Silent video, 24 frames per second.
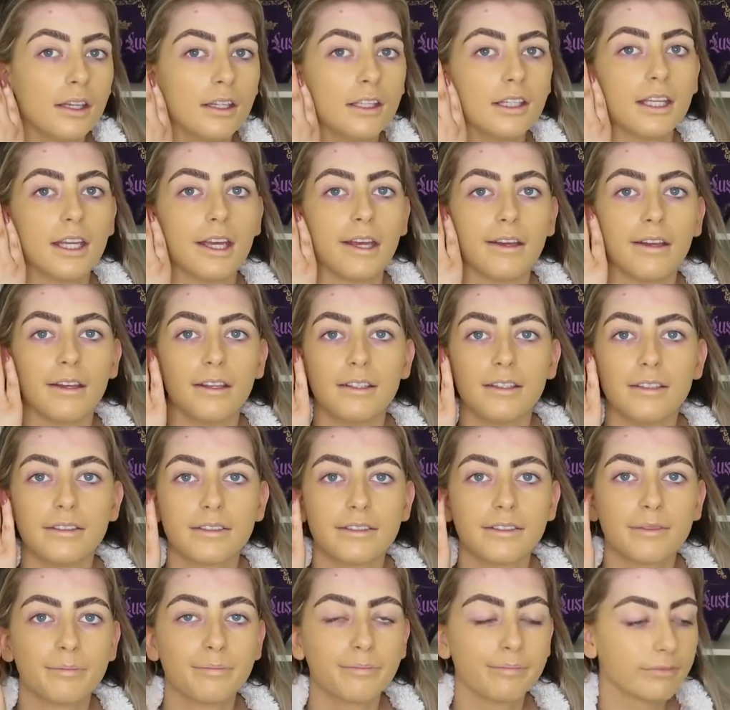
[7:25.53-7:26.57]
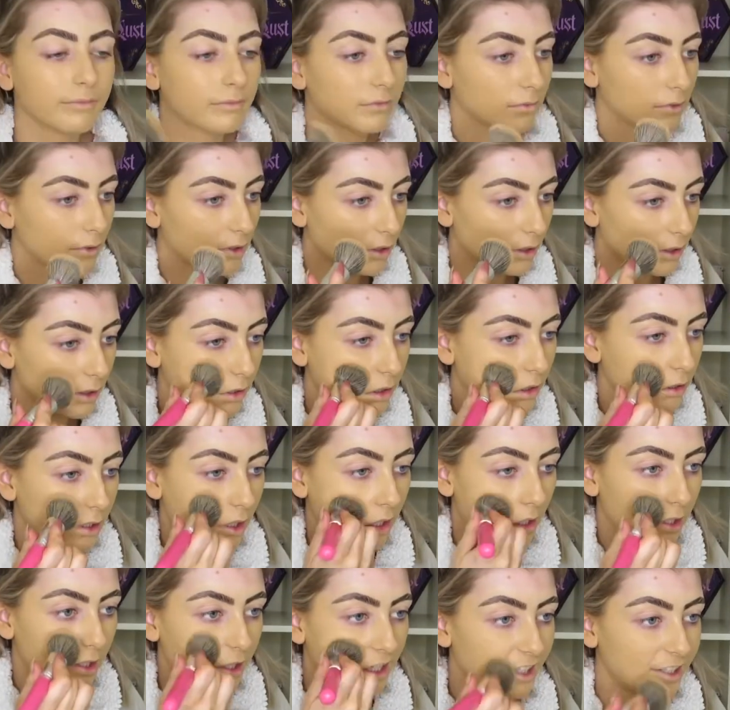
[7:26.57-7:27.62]
Yeah, it is
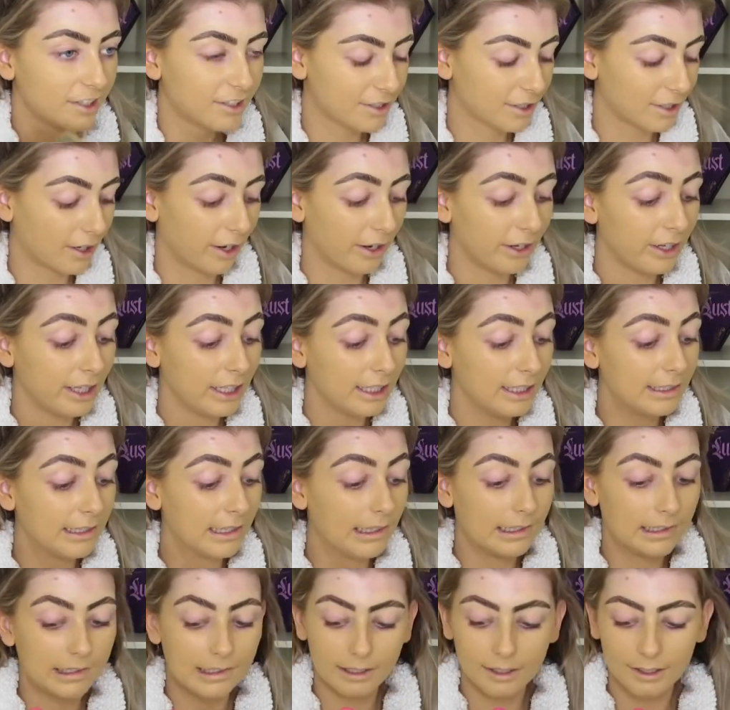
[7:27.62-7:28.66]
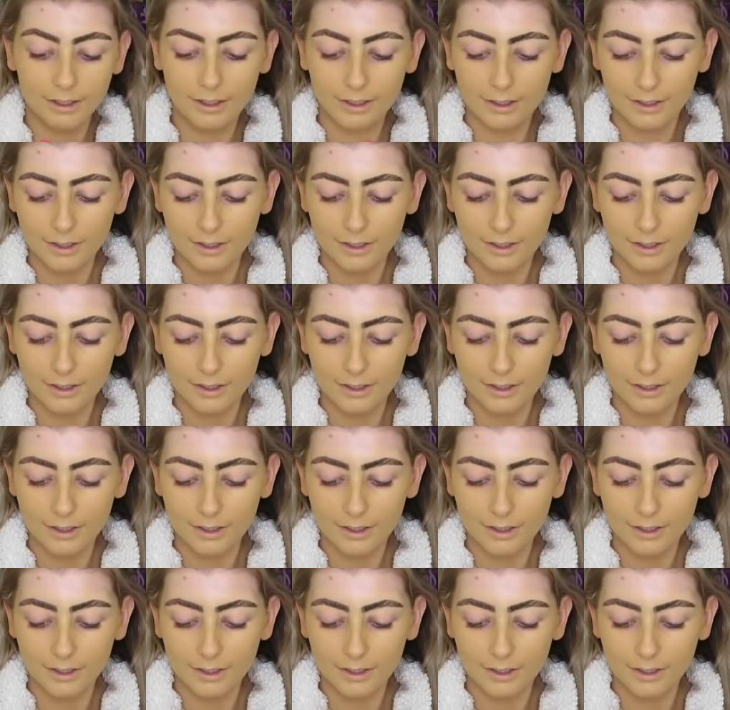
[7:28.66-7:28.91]
slightly darker